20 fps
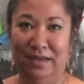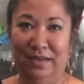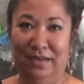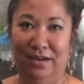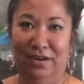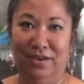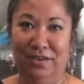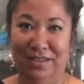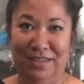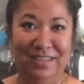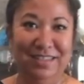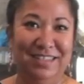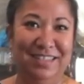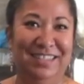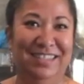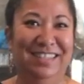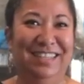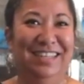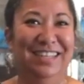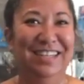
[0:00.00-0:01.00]
Ardent
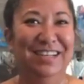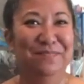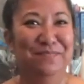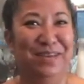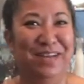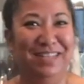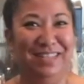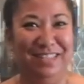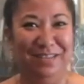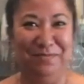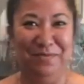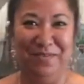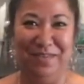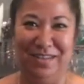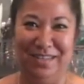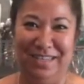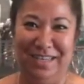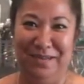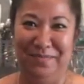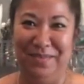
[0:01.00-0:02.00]
by some of the
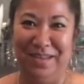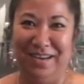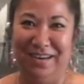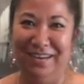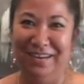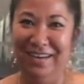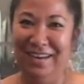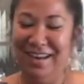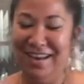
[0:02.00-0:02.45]
team there.